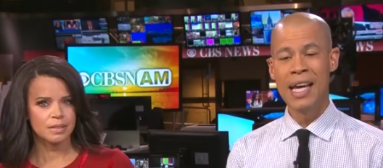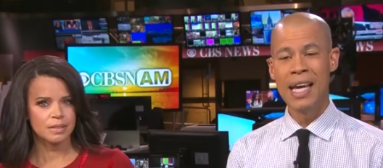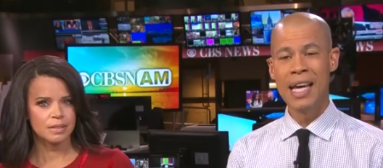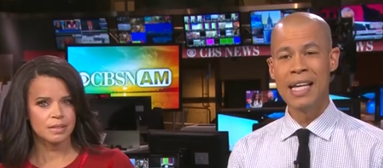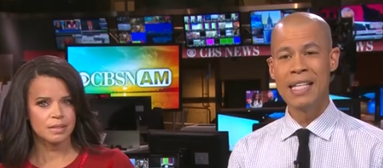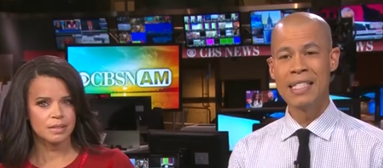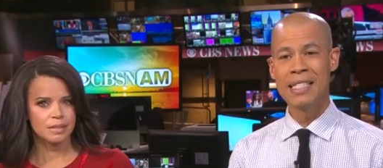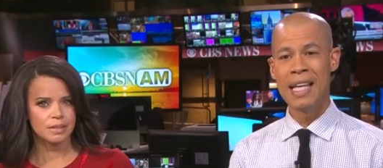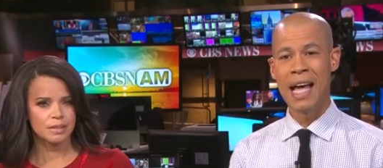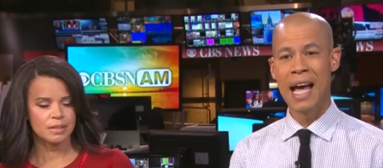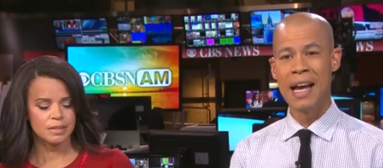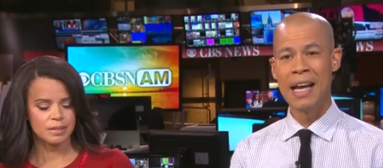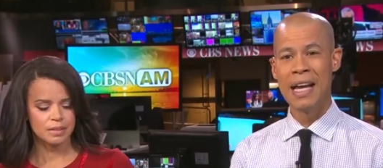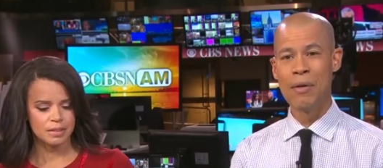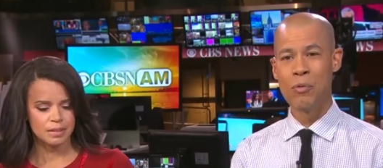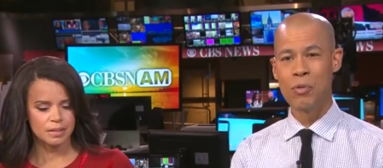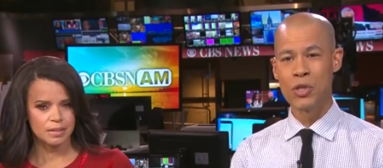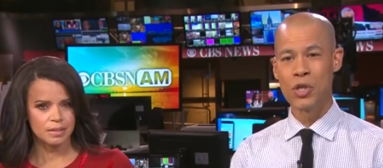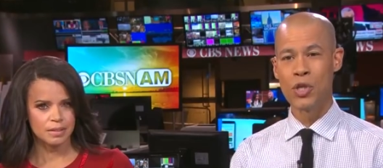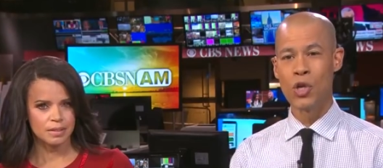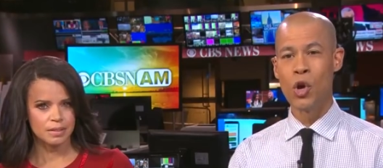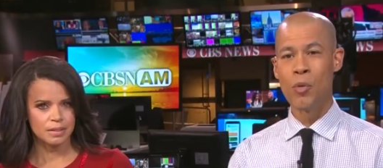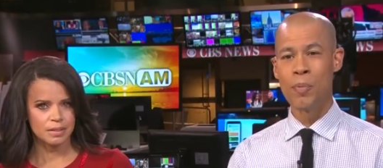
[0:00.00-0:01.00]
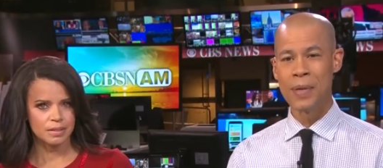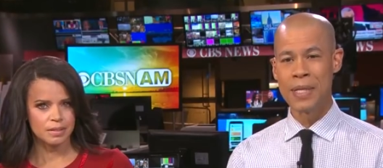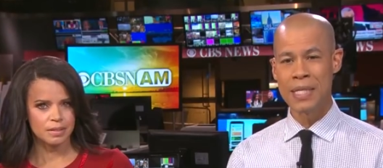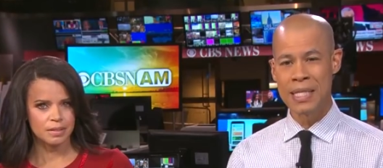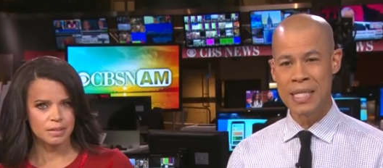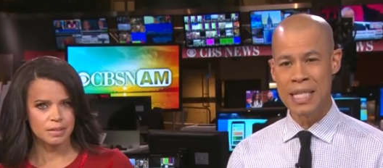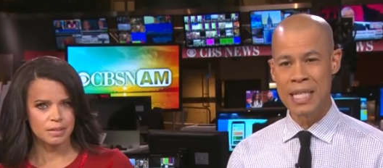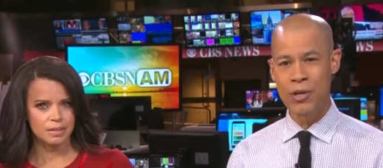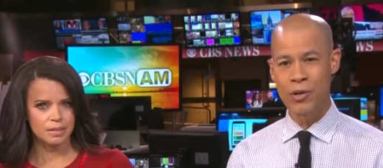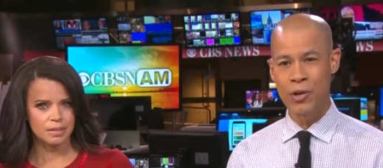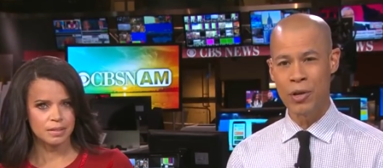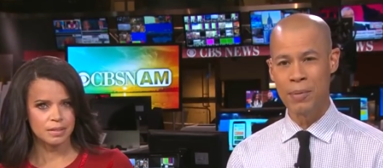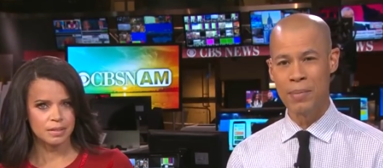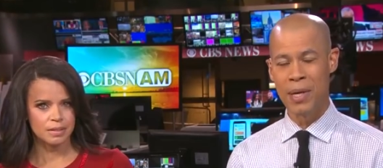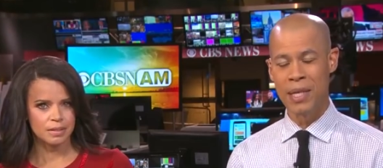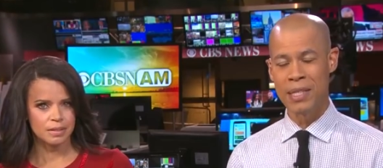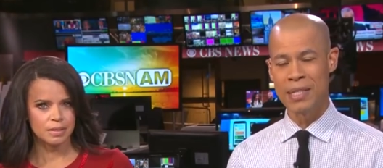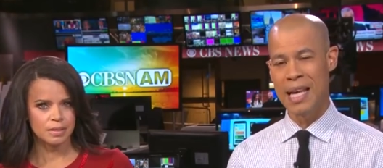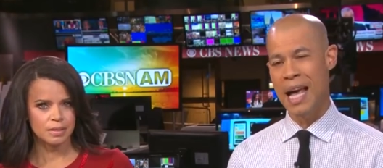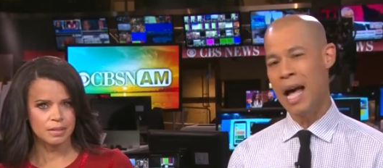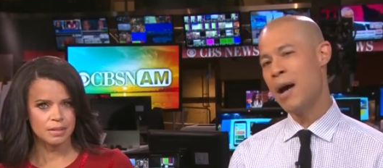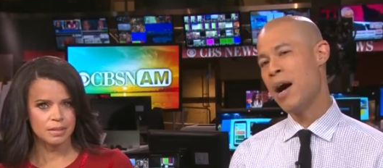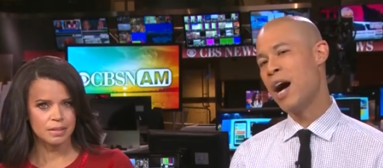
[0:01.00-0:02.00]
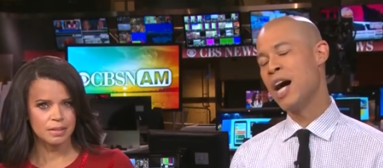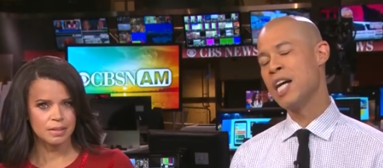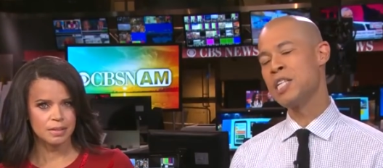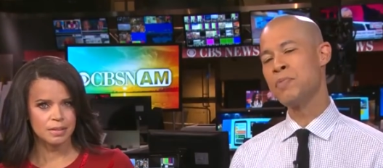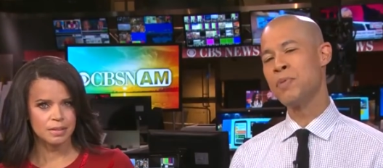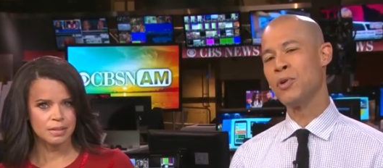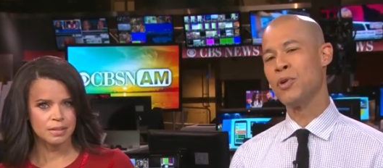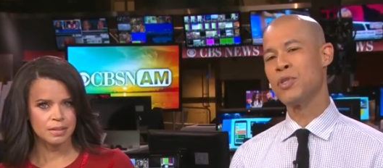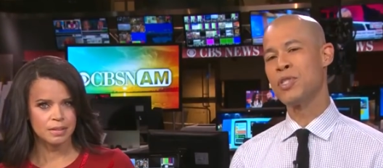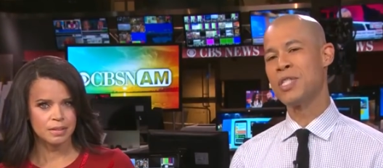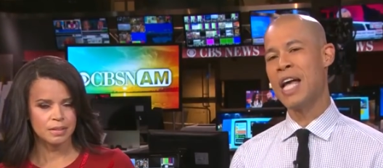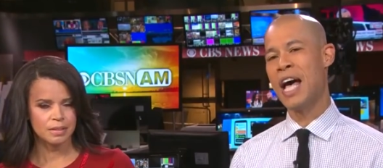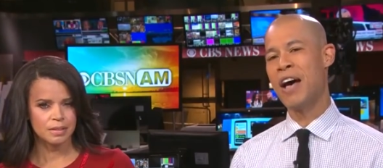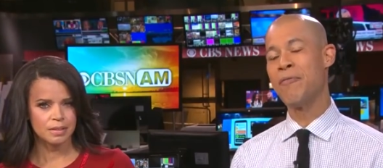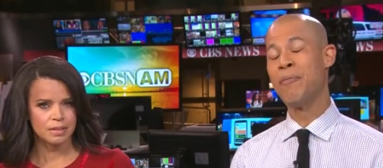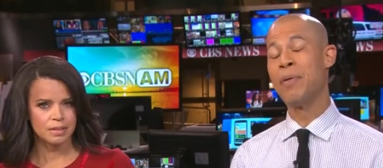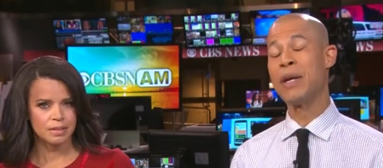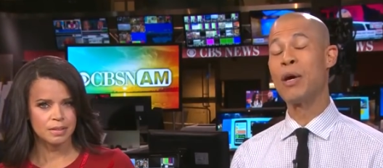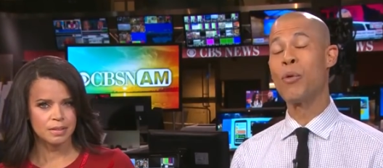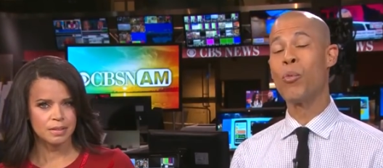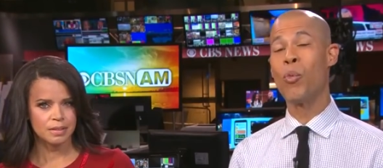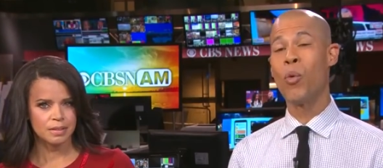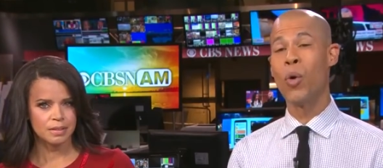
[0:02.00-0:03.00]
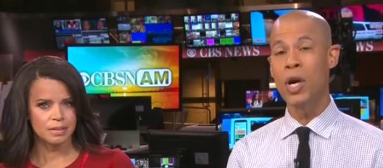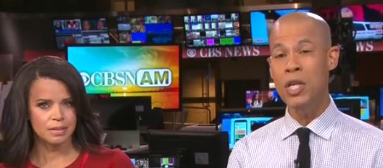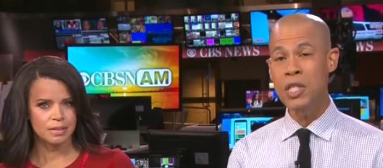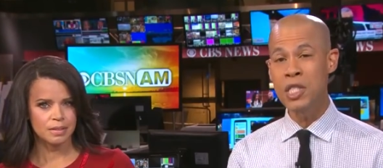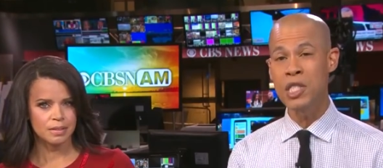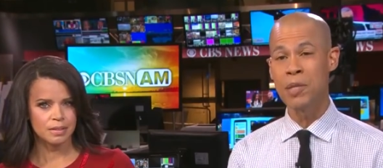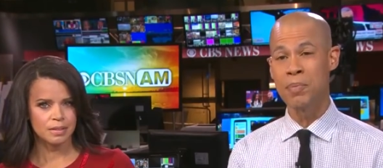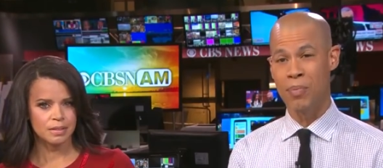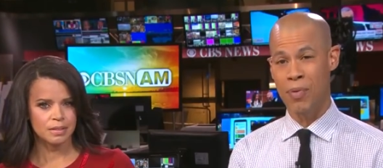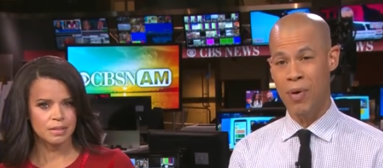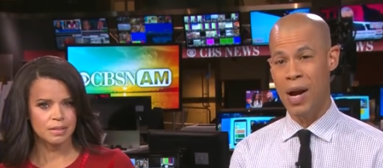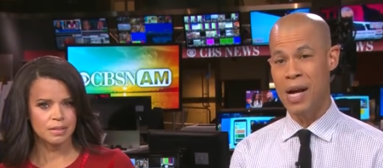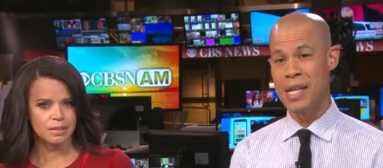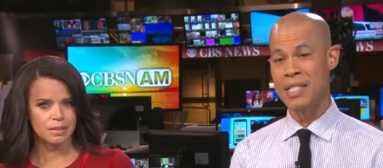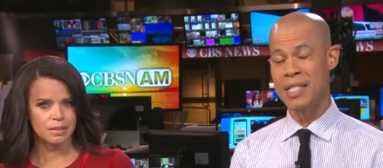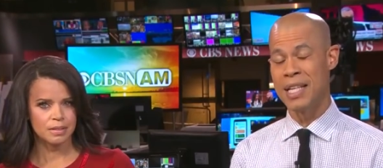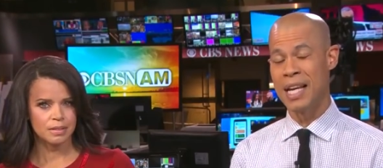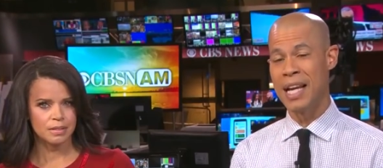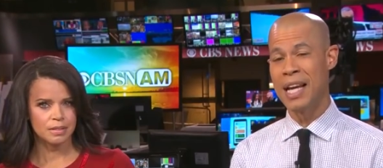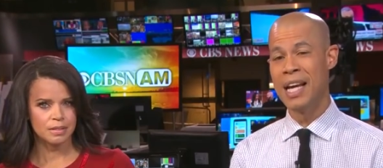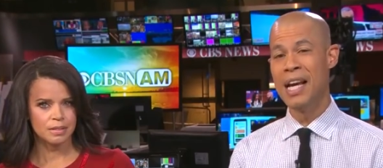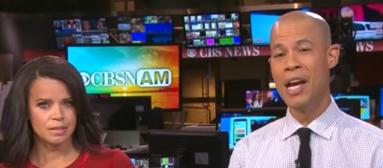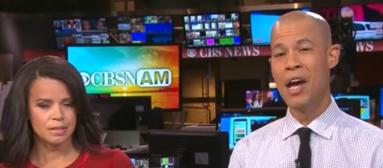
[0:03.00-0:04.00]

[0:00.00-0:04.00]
Speaker 1: is that it was an open secret amongst hospital staff. But it was surprising